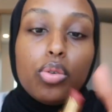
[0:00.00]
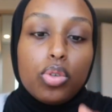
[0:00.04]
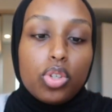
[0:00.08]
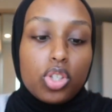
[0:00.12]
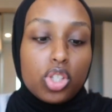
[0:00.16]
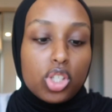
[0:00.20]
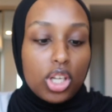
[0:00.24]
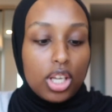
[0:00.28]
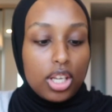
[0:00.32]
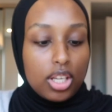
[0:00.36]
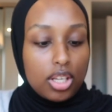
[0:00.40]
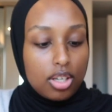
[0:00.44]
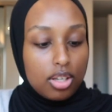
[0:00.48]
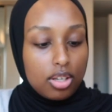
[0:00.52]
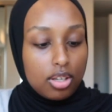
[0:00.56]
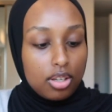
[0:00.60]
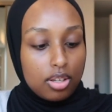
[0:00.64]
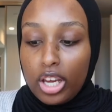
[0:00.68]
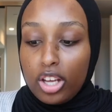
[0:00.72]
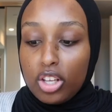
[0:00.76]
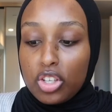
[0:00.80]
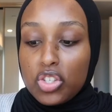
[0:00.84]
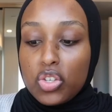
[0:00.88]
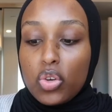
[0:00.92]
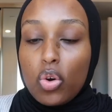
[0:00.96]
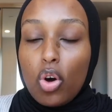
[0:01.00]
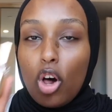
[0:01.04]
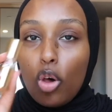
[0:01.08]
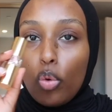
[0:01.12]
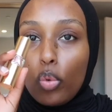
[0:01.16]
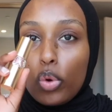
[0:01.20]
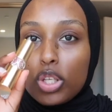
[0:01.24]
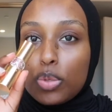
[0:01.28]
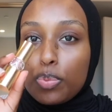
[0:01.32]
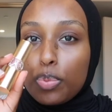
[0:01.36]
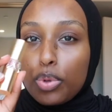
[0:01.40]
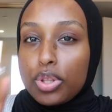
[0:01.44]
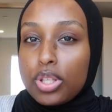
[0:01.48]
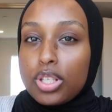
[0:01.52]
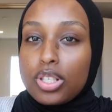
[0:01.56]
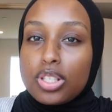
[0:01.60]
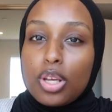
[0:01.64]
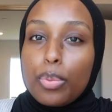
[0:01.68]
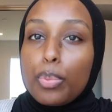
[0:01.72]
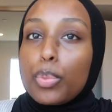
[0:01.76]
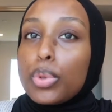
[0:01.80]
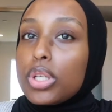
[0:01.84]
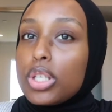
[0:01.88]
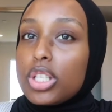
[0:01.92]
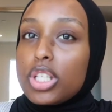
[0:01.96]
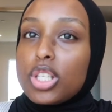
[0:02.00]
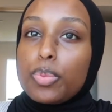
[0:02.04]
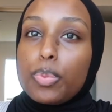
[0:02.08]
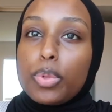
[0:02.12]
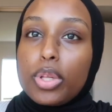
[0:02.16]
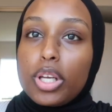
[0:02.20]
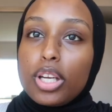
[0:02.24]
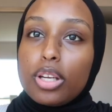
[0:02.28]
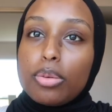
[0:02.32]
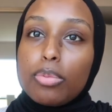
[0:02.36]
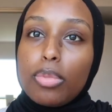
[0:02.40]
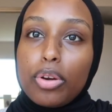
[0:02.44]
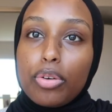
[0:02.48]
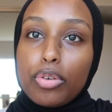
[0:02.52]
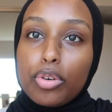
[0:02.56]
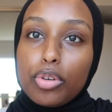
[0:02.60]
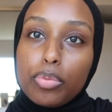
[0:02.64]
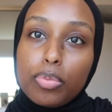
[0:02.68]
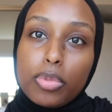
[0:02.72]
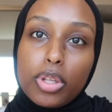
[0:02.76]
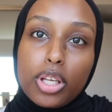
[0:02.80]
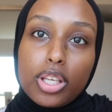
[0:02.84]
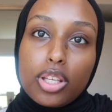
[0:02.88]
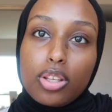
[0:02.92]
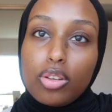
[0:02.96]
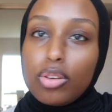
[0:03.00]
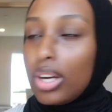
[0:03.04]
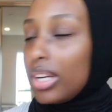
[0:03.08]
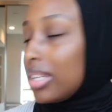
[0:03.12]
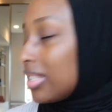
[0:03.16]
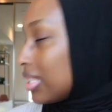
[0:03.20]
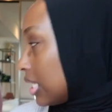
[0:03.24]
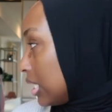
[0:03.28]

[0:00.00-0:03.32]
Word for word: nude shade. I also always put these up in display in my room. Like, you